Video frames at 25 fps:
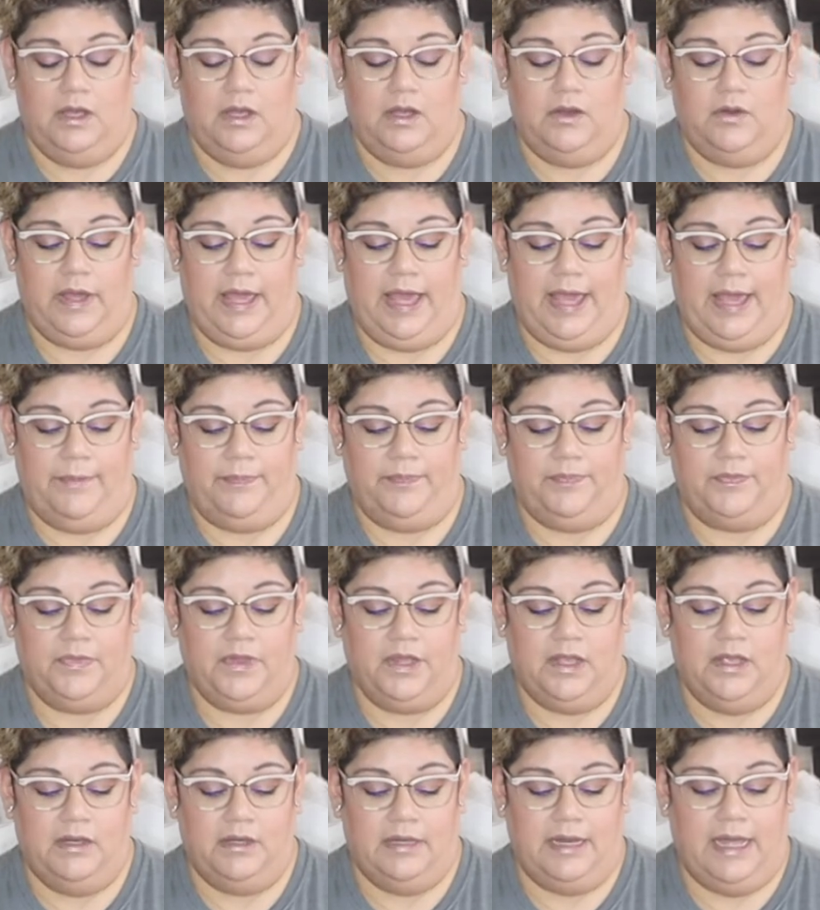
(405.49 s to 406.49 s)
Okay,
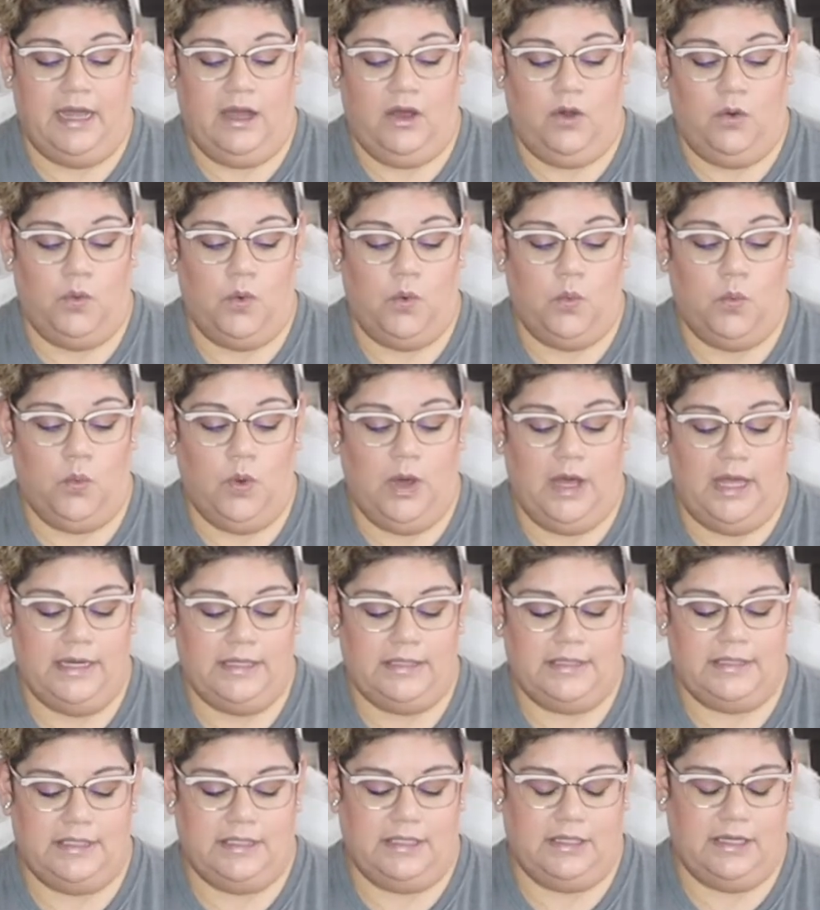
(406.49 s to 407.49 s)
now
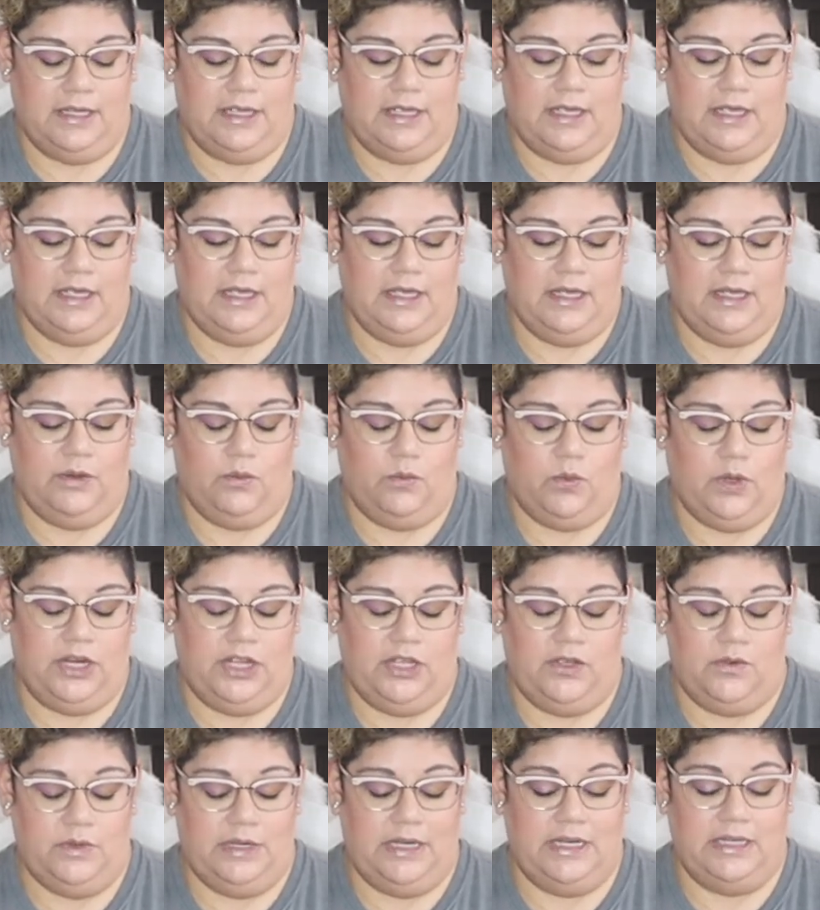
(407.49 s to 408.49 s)
what do
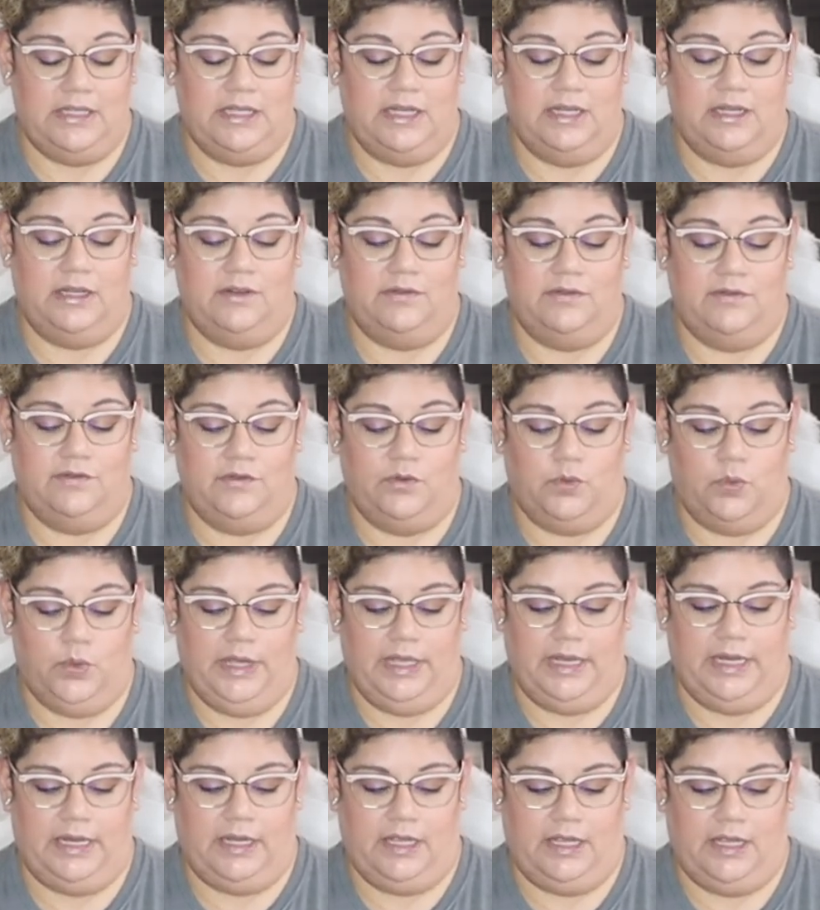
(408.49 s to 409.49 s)
you need to
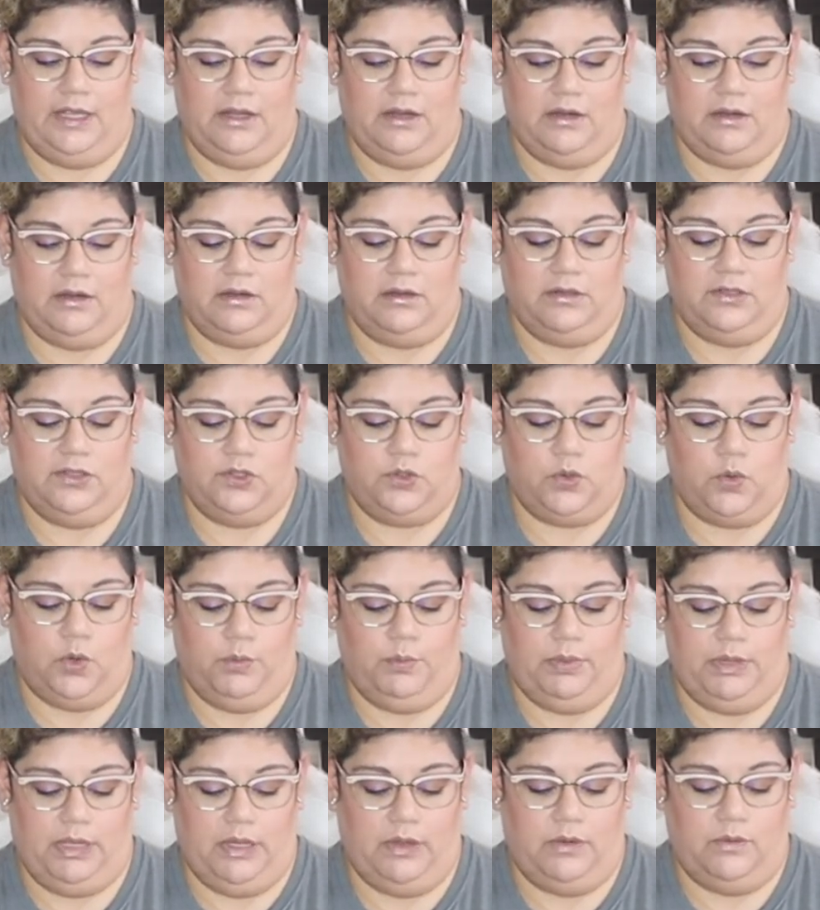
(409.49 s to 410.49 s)
avoid here,
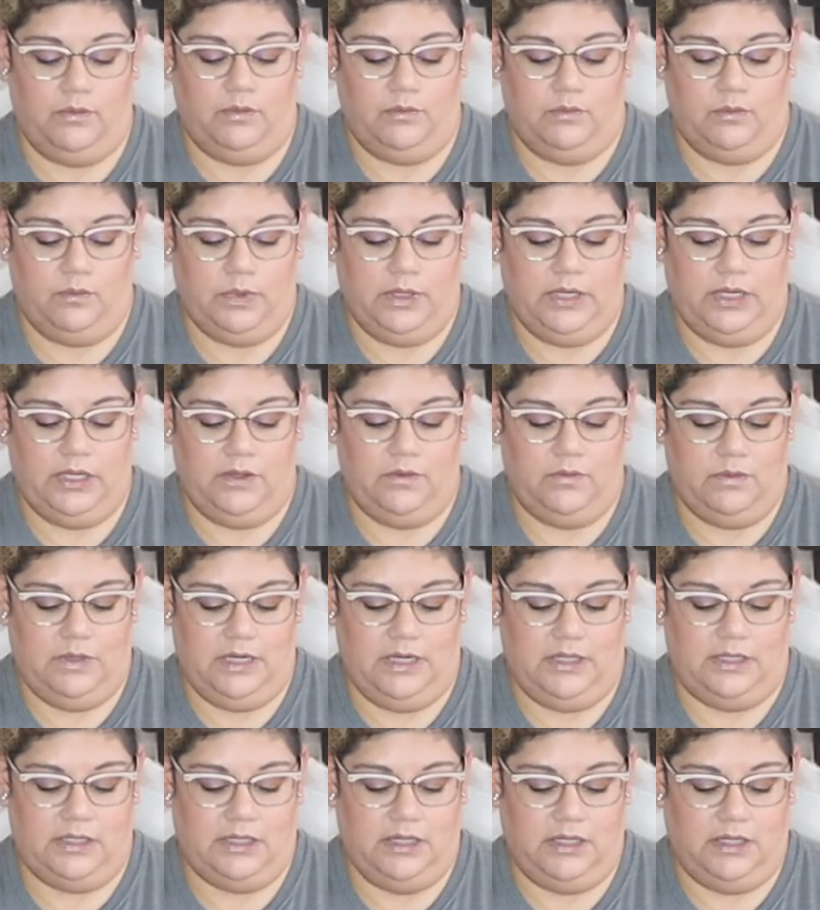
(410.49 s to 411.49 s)
Scorpio? What do you
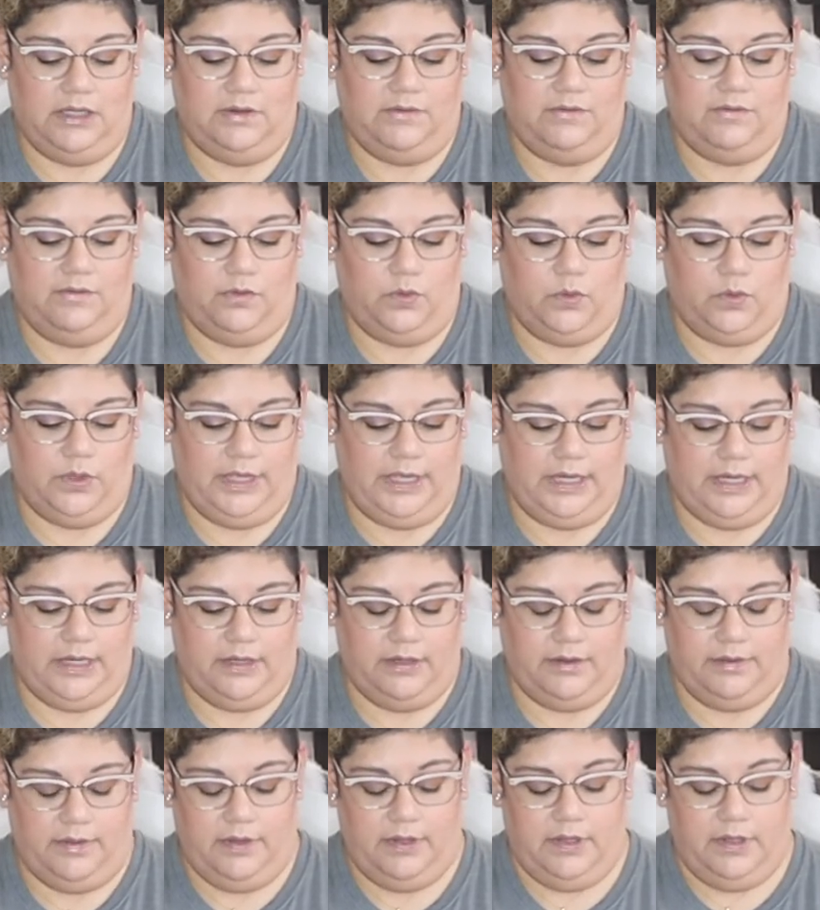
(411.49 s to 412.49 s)
need to avoid?
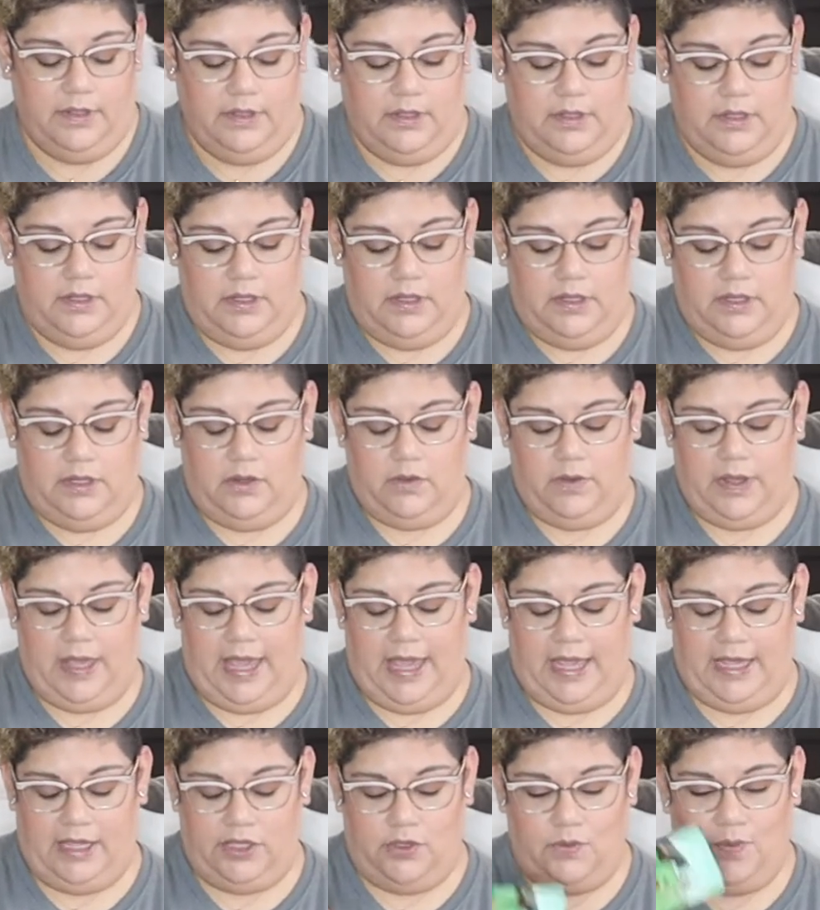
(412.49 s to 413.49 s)

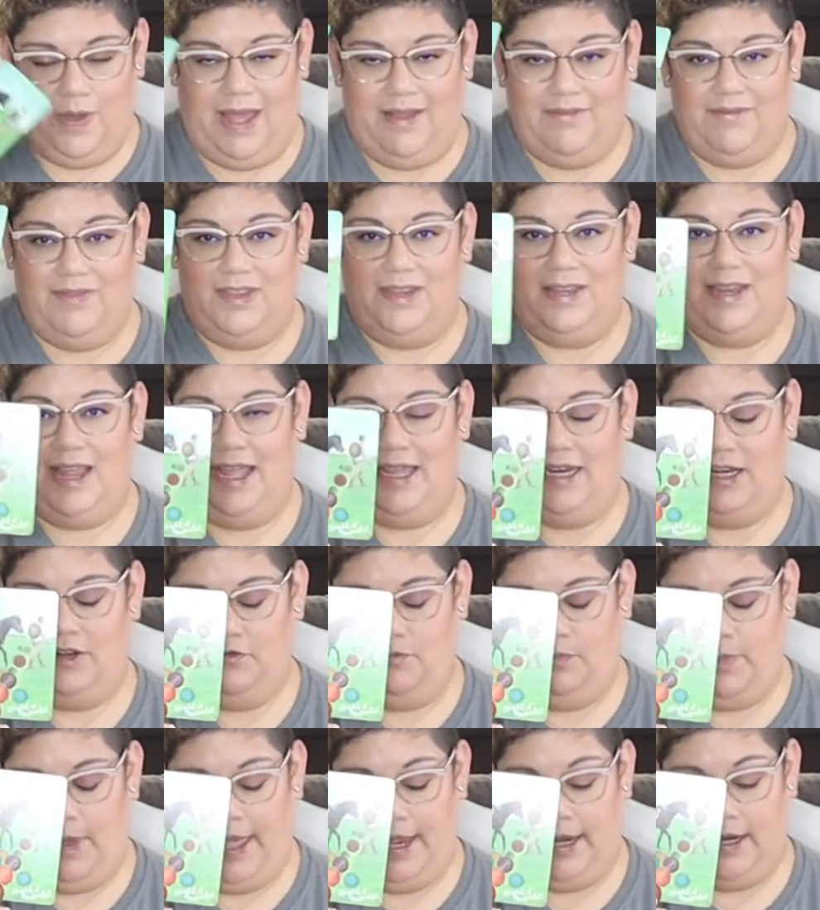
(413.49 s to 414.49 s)
Okay, you have the Knight of
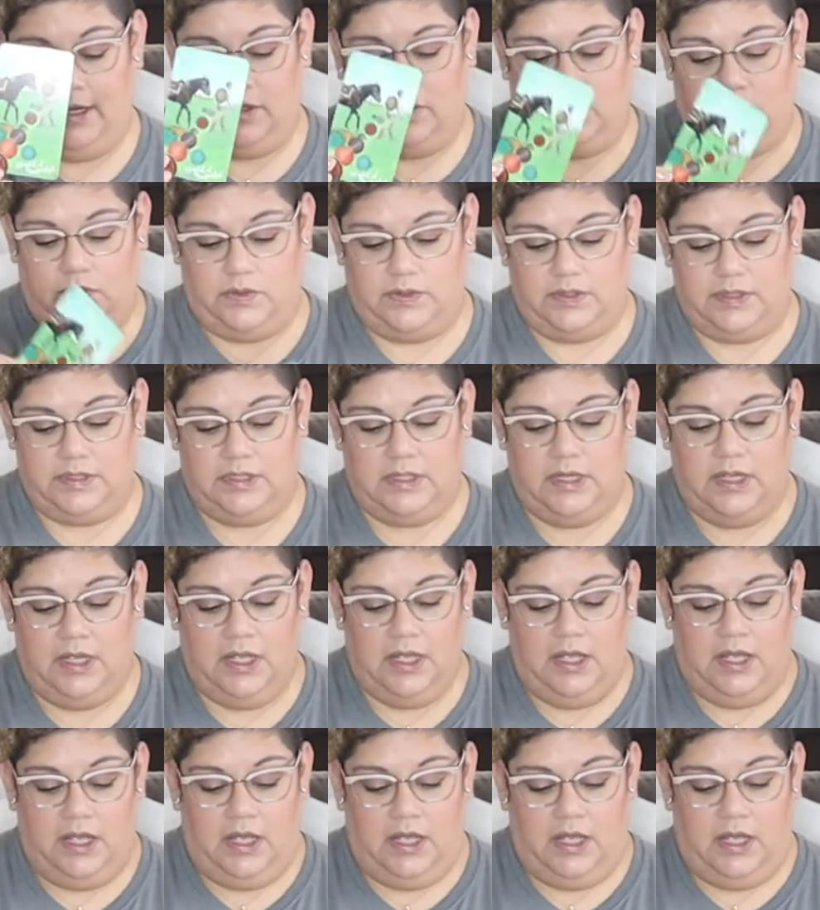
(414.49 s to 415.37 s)
Pentacles.